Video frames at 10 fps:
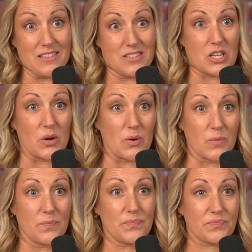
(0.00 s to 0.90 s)
So
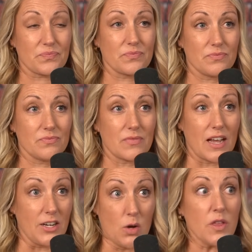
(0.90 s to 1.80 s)

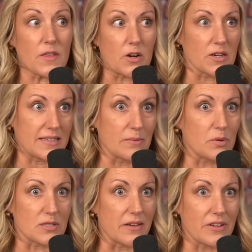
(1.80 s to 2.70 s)
I know that there are
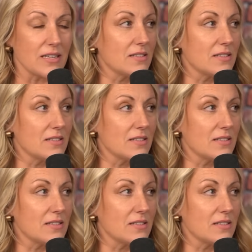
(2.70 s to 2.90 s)
examples of it. Yeah.